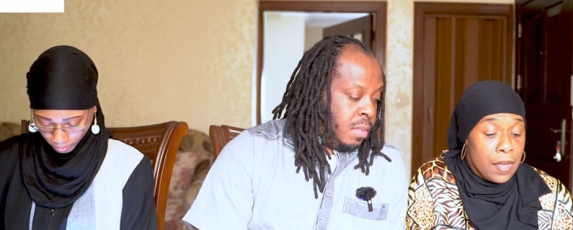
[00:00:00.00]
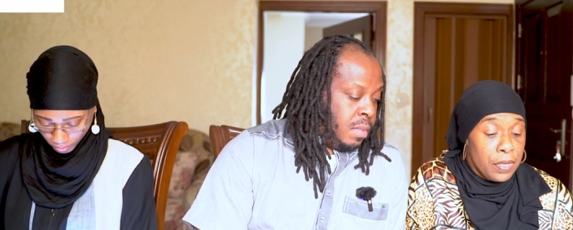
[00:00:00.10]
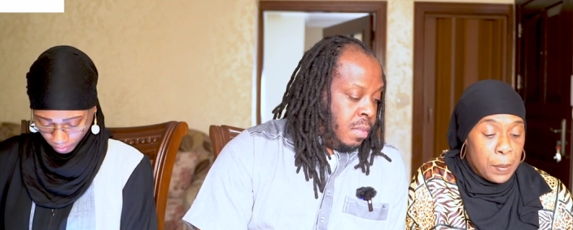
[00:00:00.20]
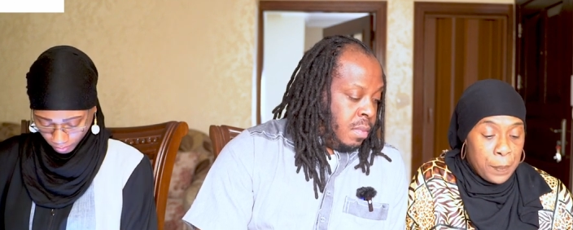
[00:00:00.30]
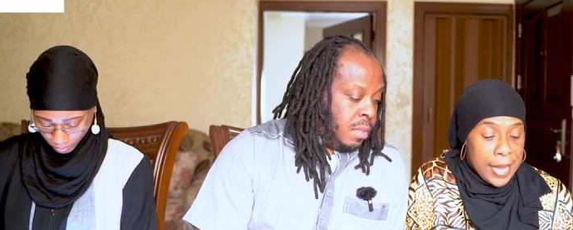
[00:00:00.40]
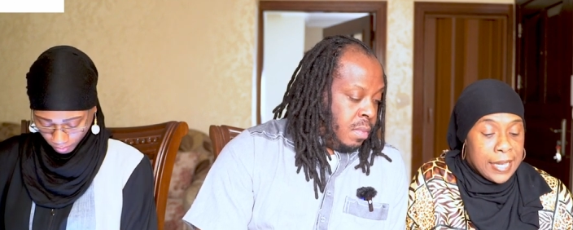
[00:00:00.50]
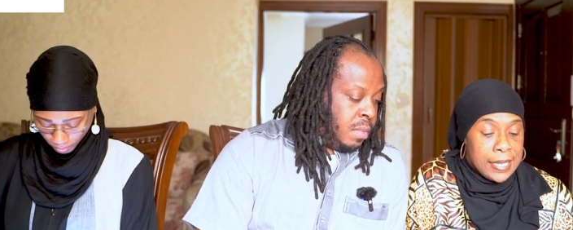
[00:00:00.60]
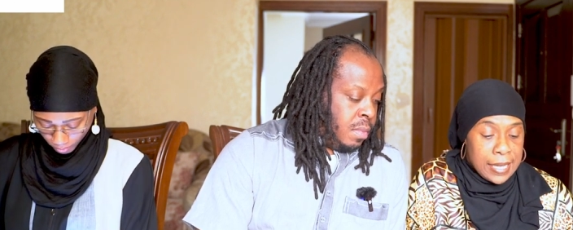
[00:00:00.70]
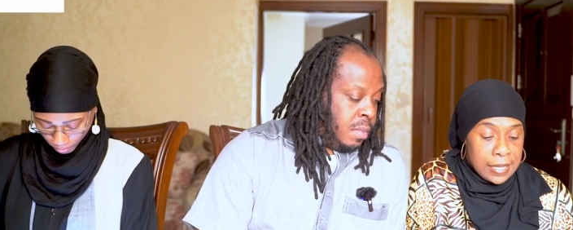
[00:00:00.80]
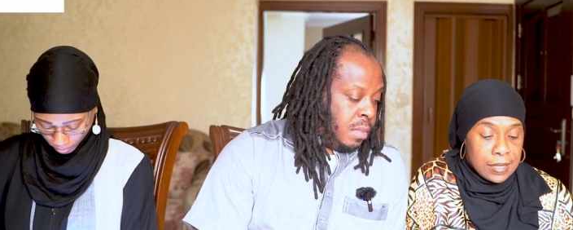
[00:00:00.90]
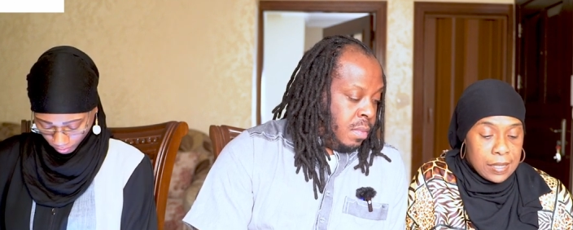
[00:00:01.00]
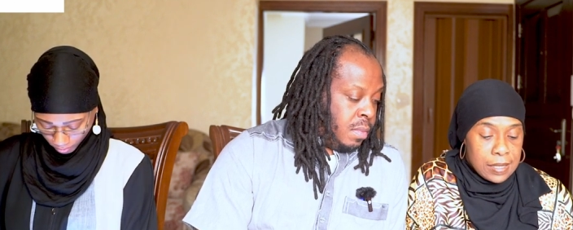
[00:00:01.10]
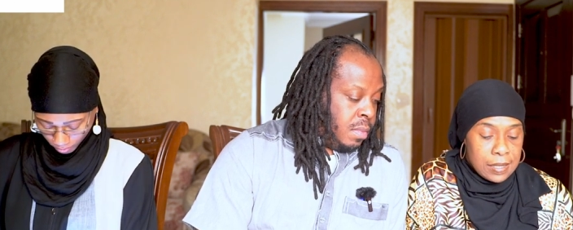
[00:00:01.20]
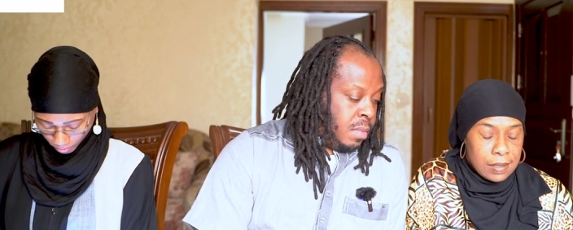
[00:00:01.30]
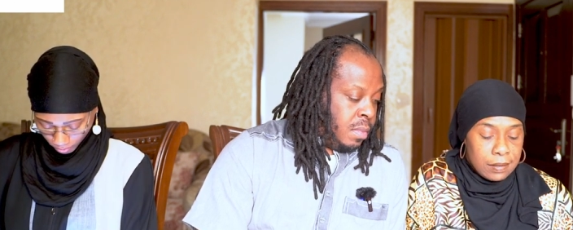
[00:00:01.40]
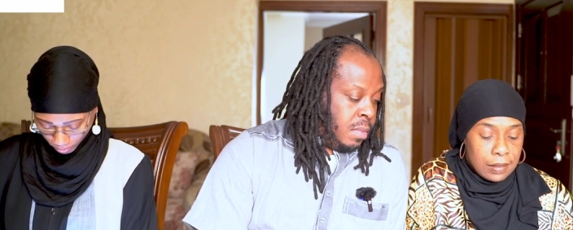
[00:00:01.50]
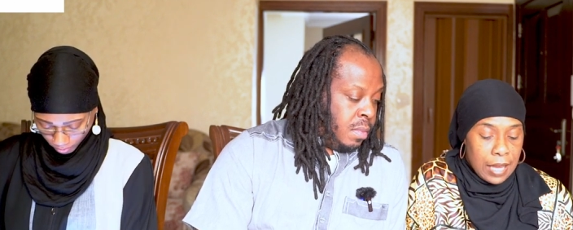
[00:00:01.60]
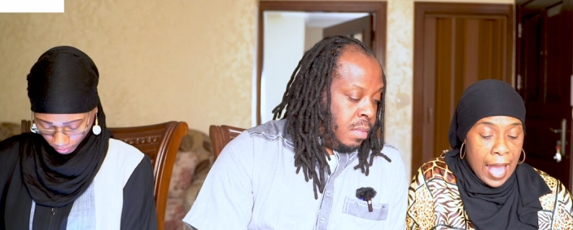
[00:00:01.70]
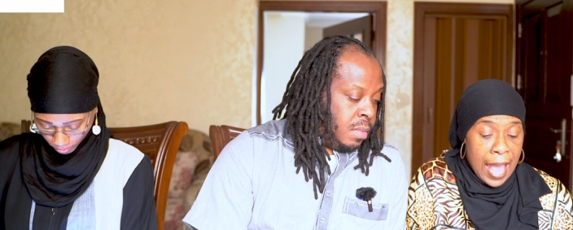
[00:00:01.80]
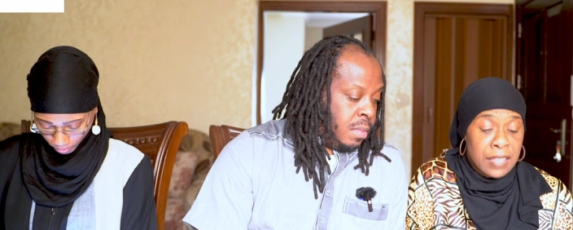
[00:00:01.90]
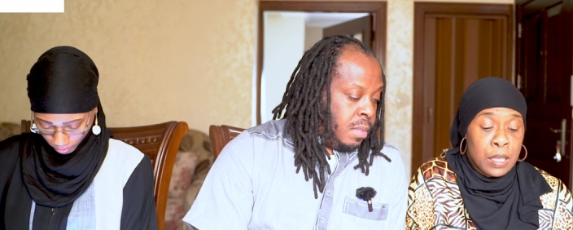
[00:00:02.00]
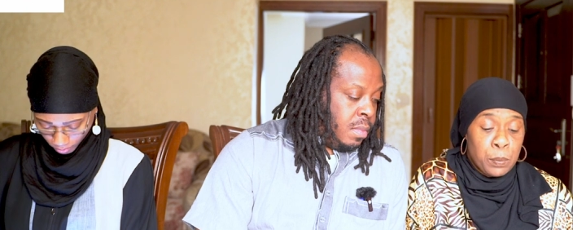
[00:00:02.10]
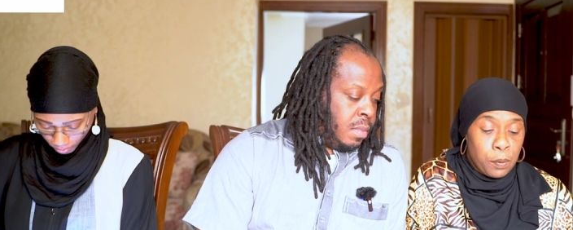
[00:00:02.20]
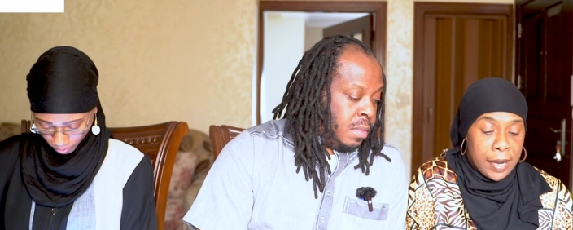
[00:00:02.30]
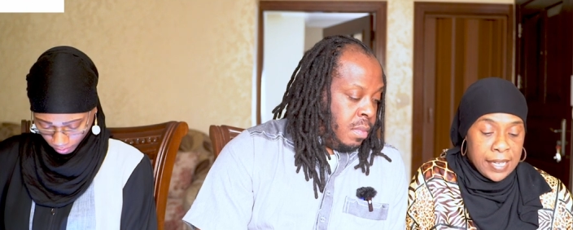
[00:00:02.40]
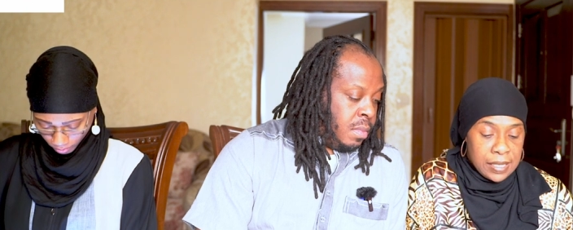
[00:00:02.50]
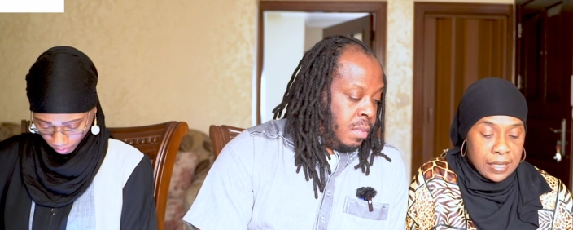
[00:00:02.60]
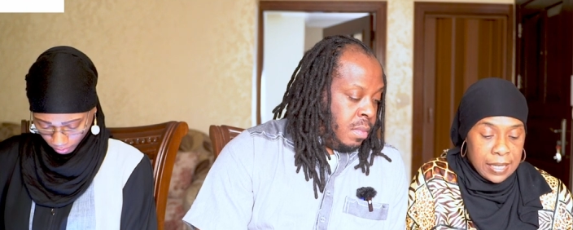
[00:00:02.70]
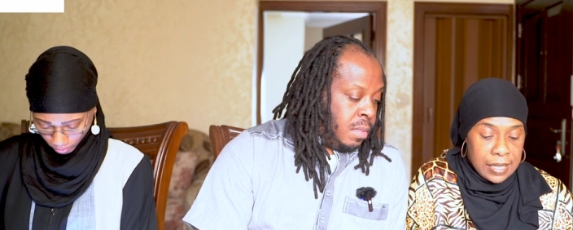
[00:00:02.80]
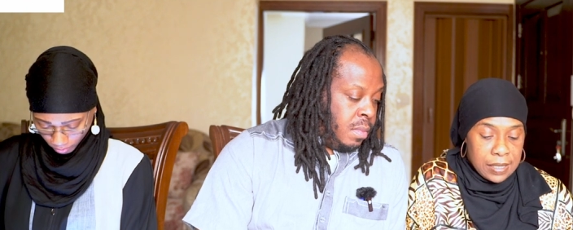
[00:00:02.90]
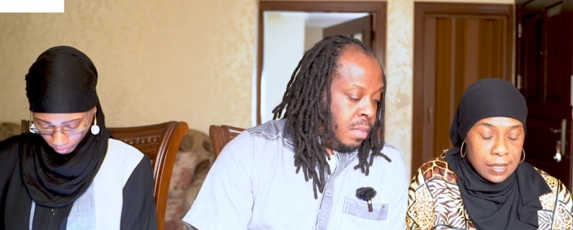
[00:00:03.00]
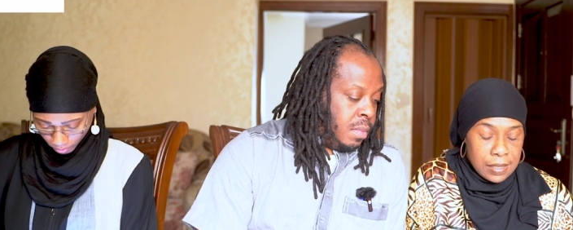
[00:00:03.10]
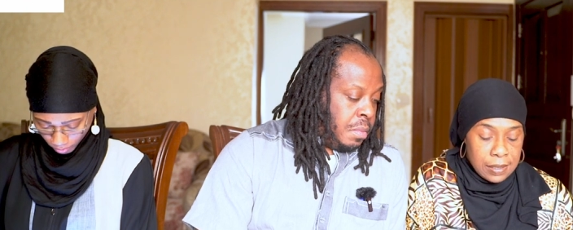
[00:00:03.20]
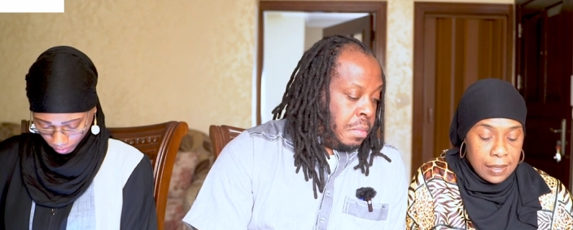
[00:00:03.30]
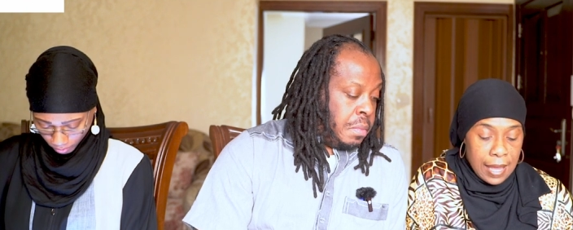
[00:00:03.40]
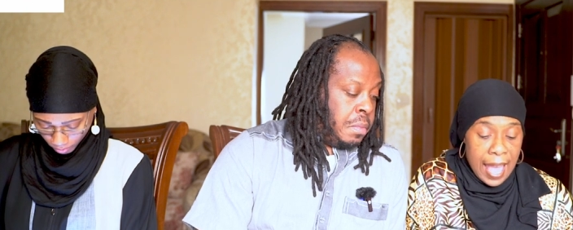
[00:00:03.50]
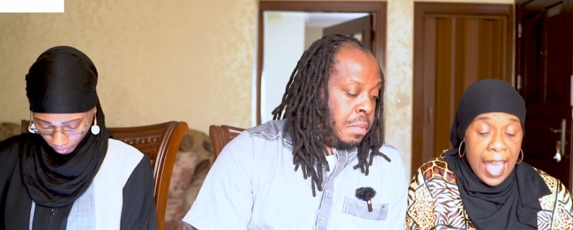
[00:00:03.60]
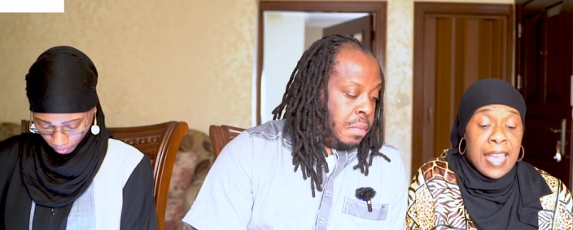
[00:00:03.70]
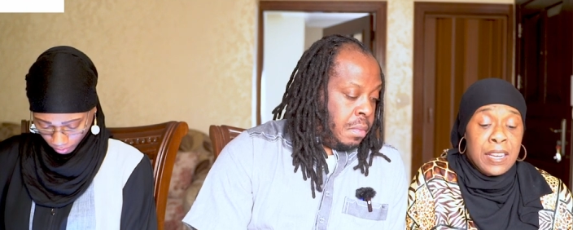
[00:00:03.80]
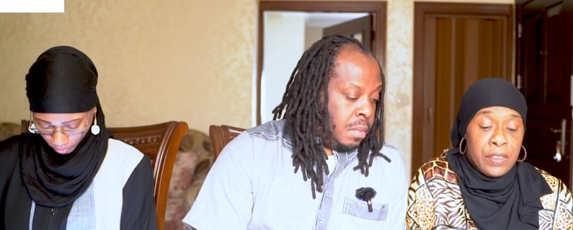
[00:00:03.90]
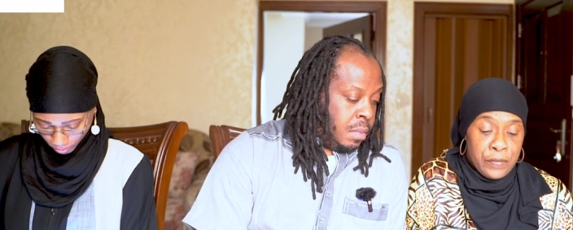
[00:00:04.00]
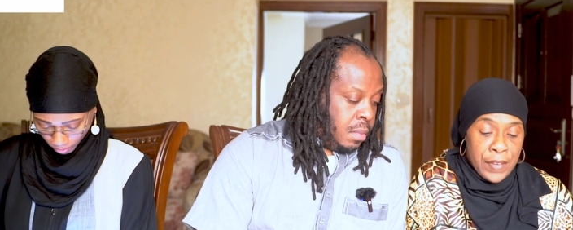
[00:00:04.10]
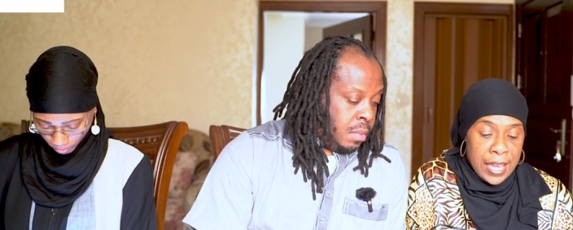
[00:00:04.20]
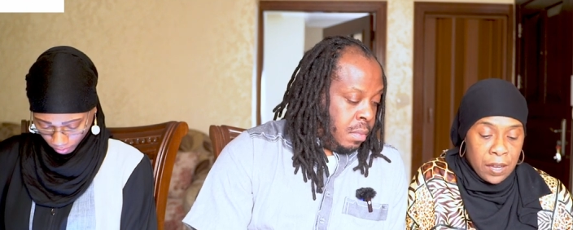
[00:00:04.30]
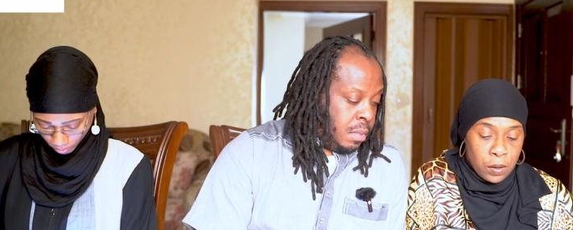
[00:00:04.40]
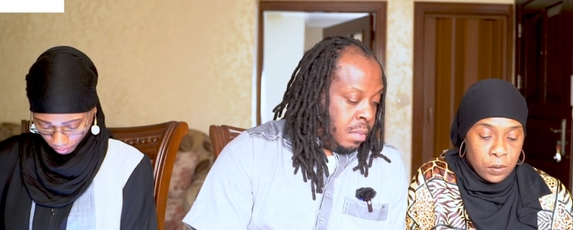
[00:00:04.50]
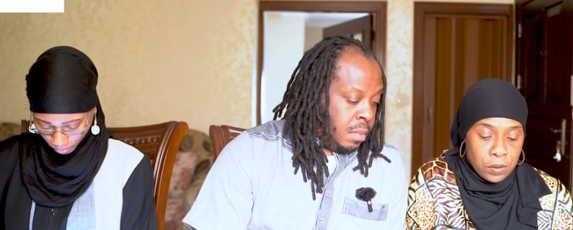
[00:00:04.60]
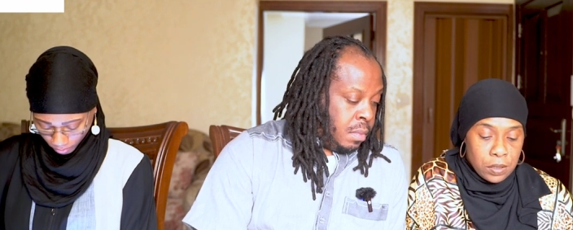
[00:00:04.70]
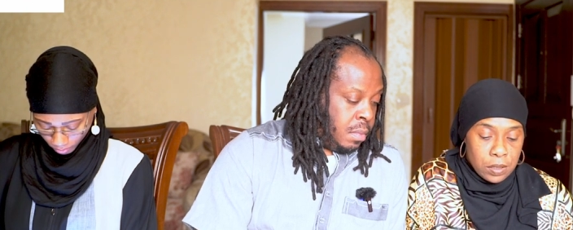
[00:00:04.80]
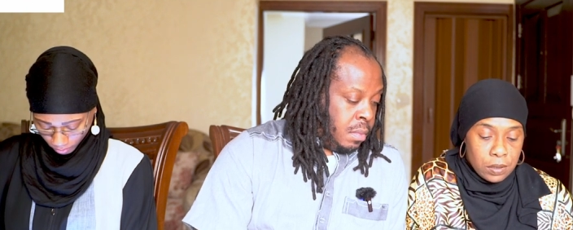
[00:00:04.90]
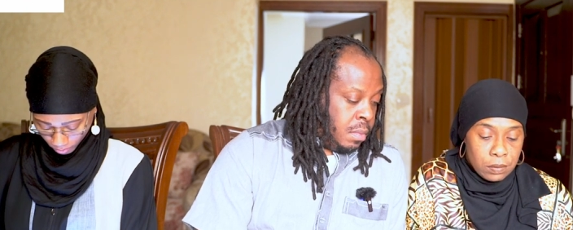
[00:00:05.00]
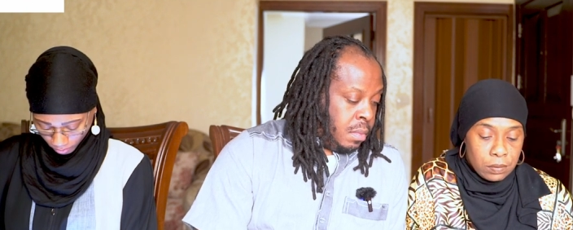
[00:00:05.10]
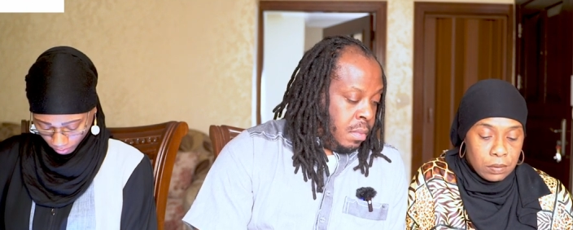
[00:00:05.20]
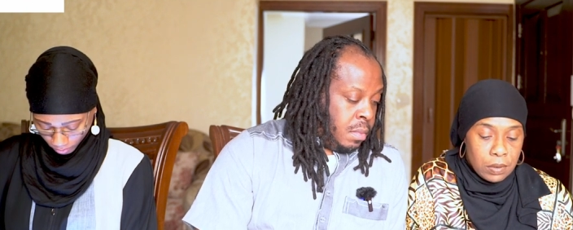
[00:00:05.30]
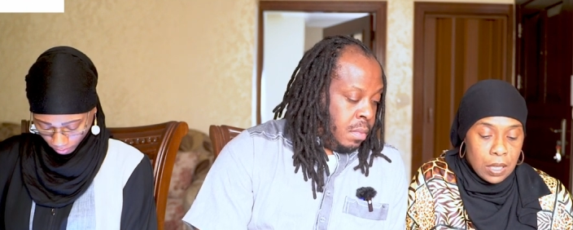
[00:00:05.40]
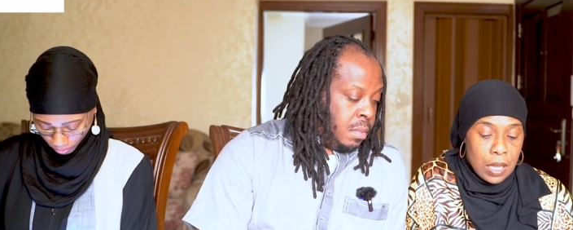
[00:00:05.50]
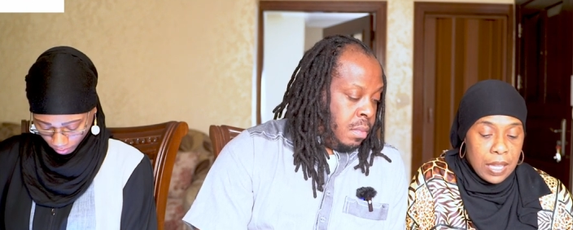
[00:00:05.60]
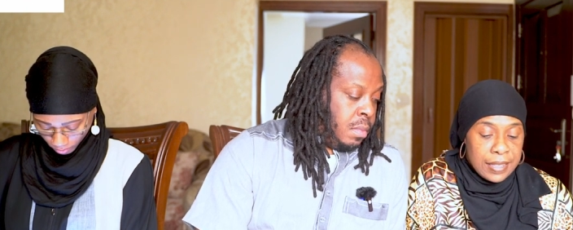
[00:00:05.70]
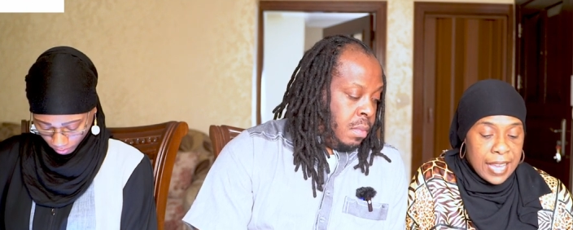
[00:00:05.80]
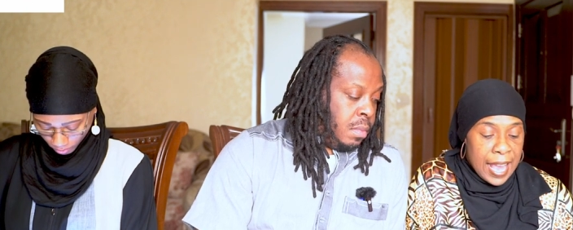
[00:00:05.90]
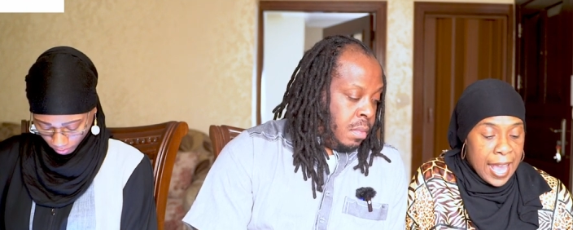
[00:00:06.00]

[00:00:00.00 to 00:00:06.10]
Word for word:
Speaker 1: the pendants and the bracelets and the veils, the